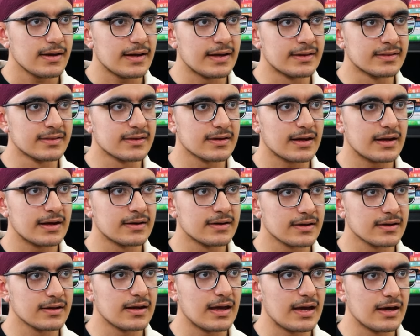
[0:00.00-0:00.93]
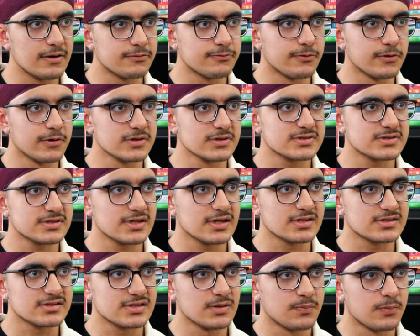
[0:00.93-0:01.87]
In the Indian Air Force,
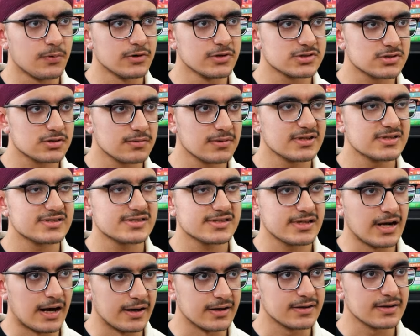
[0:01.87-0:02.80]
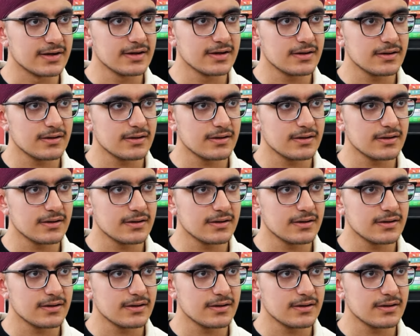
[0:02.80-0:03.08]
it's supposed to be slanted.